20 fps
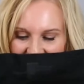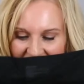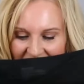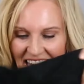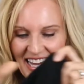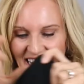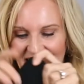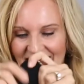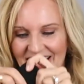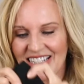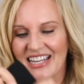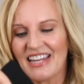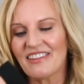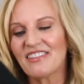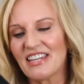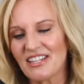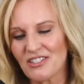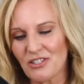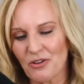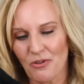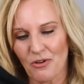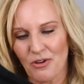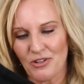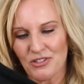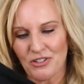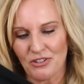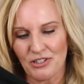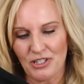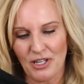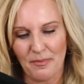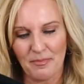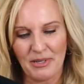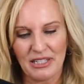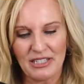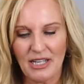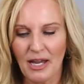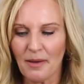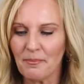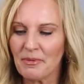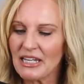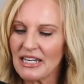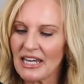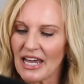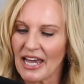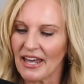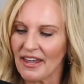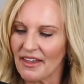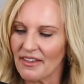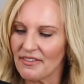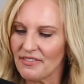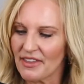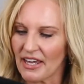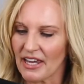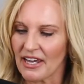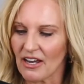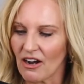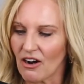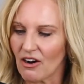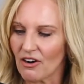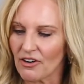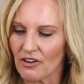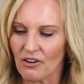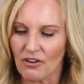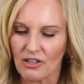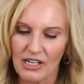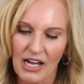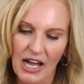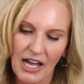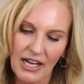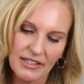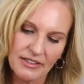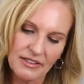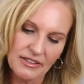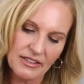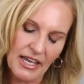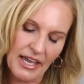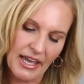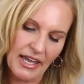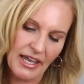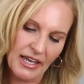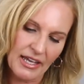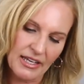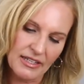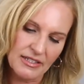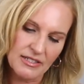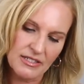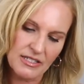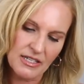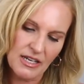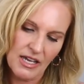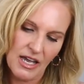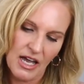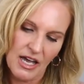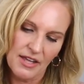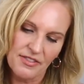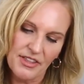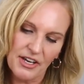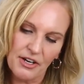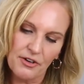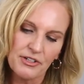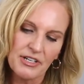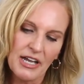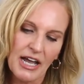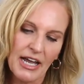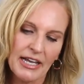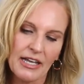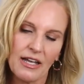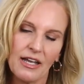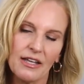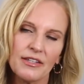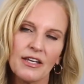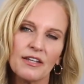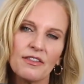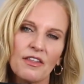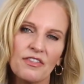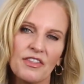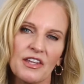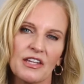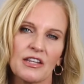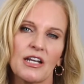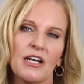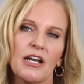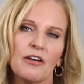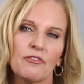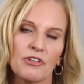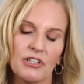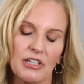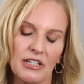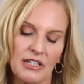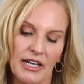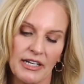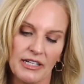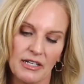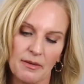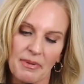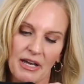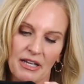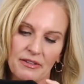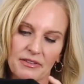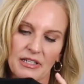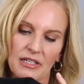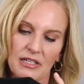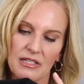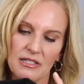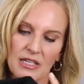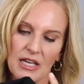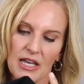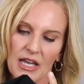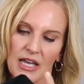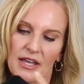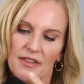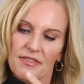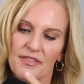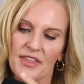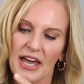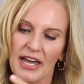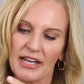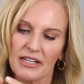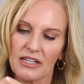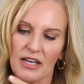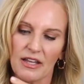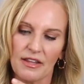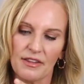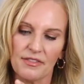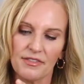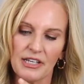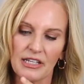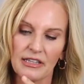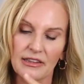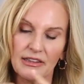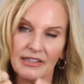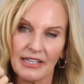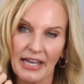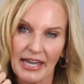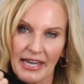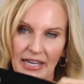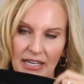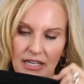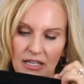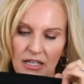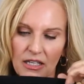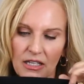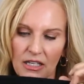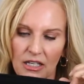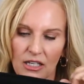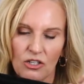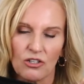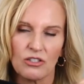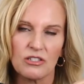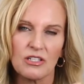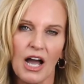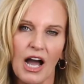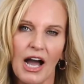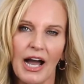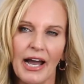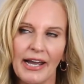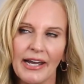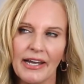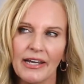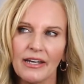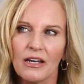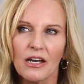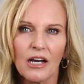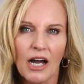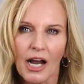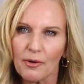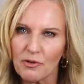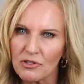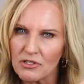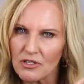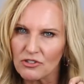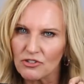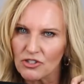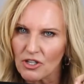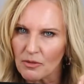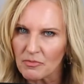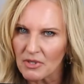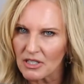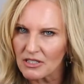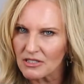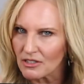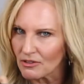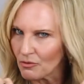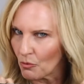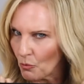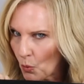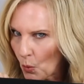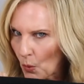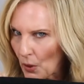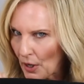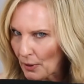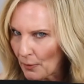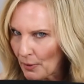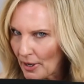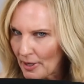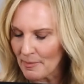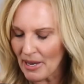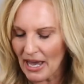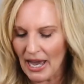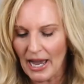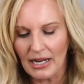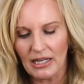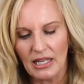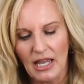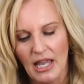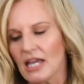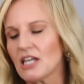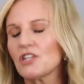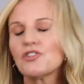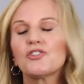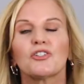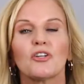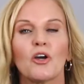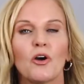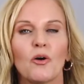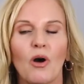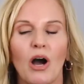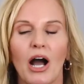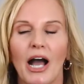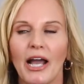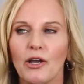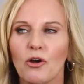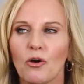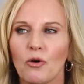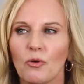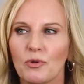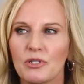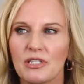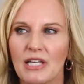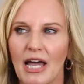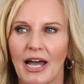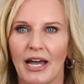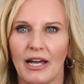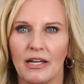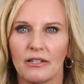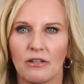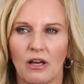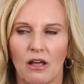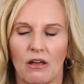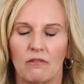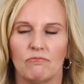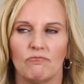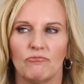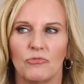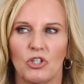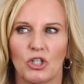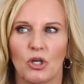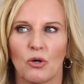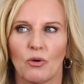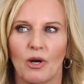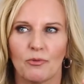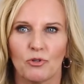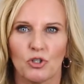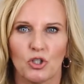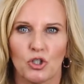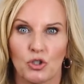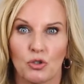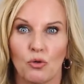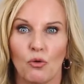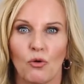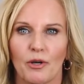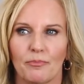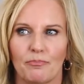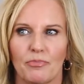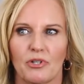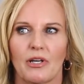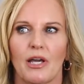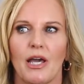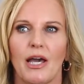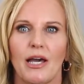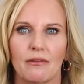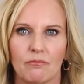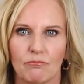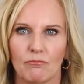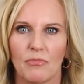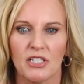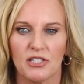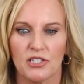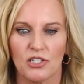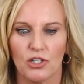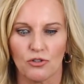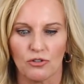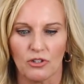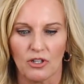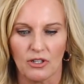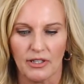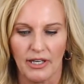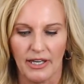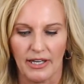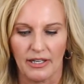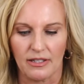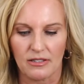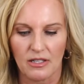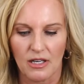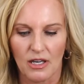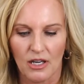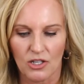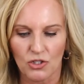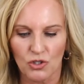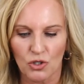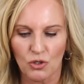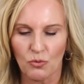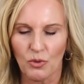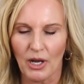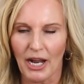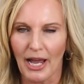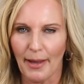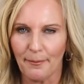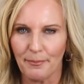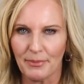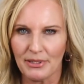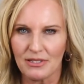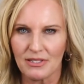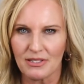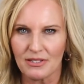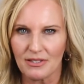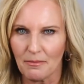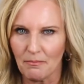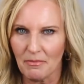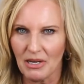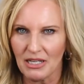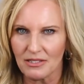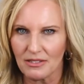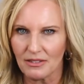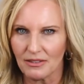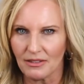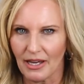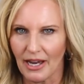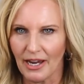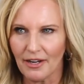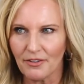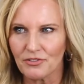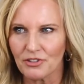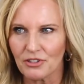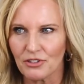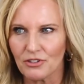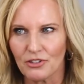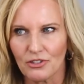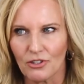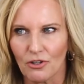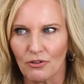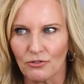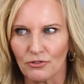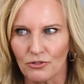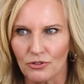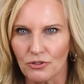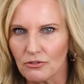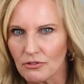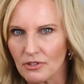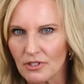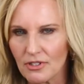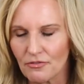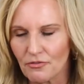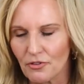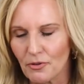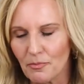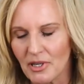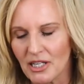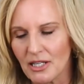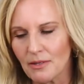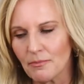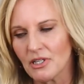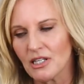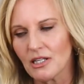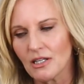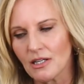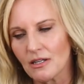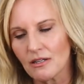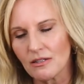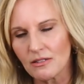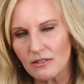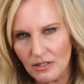And these are also Yummy Tummy, and they are cotton, and they're nice. Another thing that I really like about these, that the leg, because I was a gymnast way back, so I always had, you know, I was short, but I had muscular legs. So what happens to muscle after you don't use it for many years?